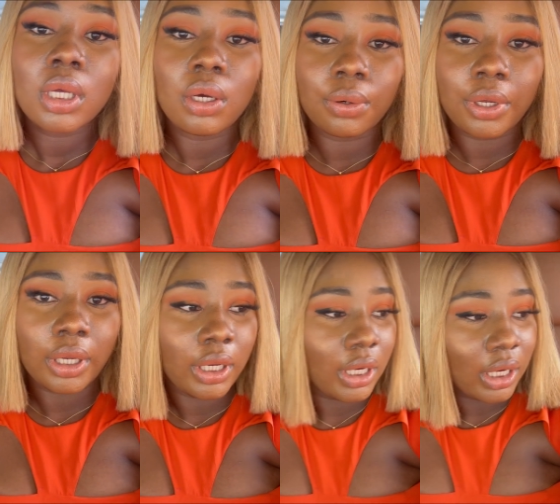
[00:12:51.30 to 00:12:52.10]

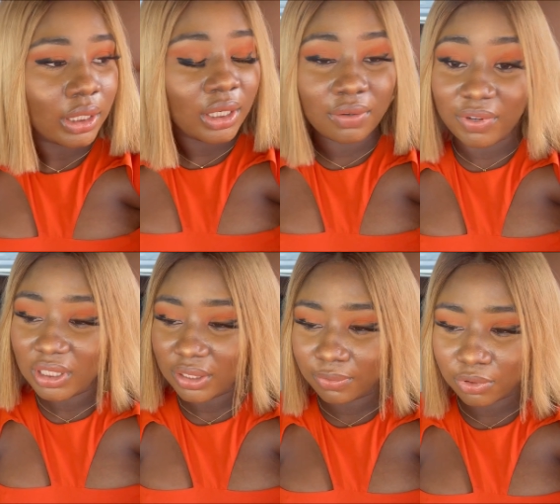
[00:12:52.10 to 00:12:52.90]
okay and the
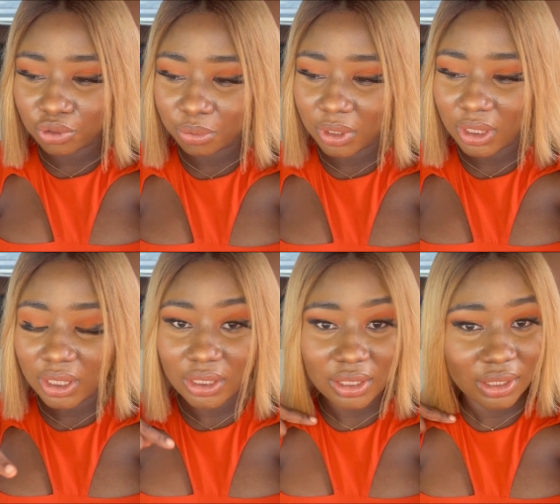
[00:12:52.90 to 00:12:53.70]
event is for three
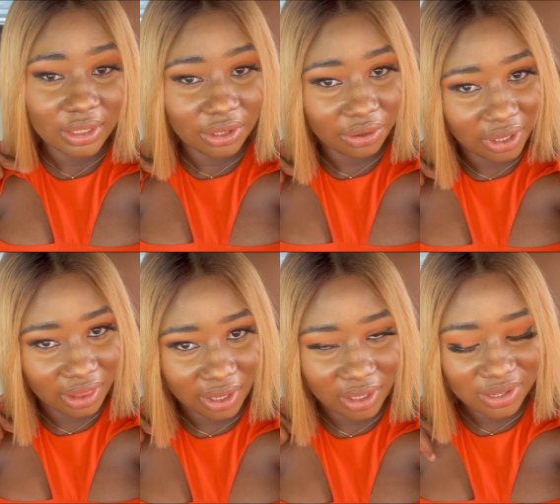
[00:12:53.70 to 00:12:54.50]
and this is
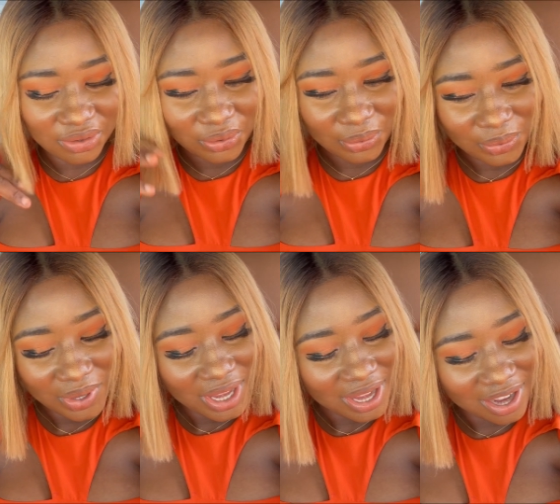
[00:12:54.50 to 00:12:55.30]
310 so
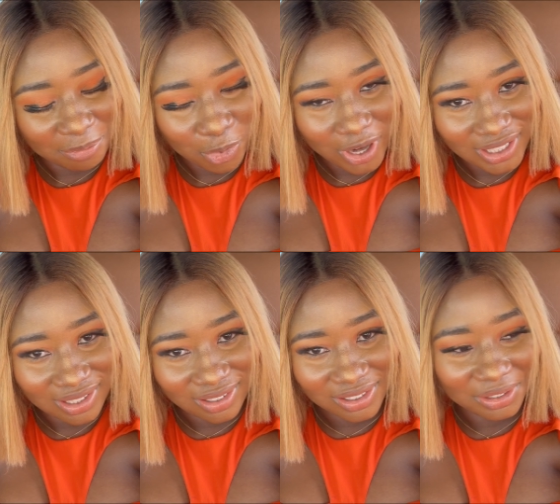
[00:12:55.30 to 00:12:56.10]
i'm quite
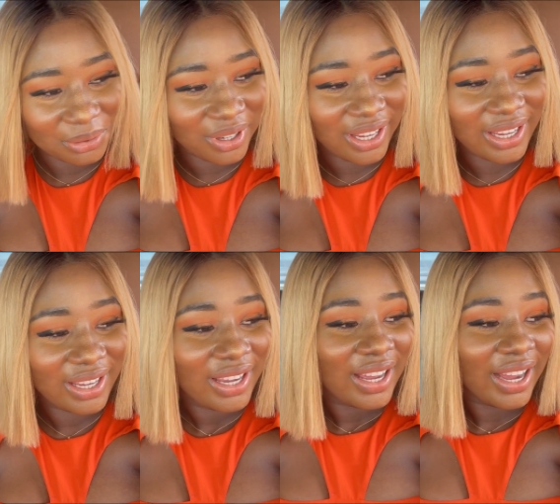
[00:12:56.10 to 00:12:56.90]
early okay
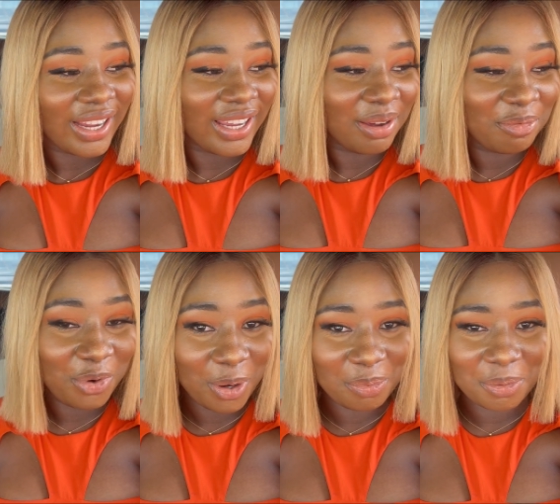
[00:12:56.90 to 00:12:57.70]
i came
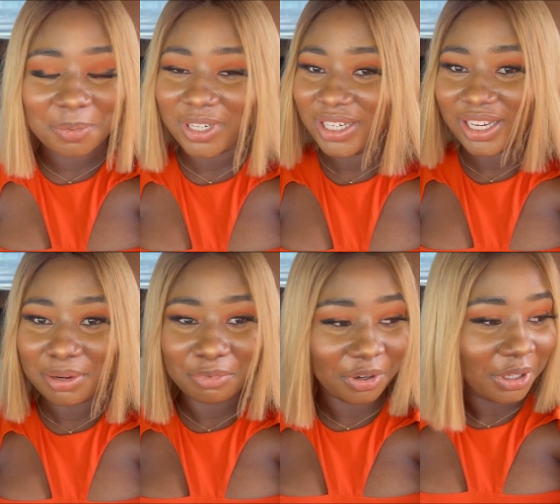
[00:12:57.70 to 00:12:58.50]
well prepared i
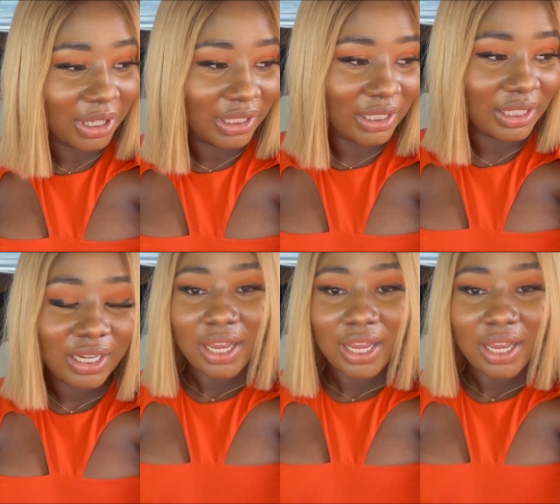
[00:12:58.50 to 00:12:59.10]
came very early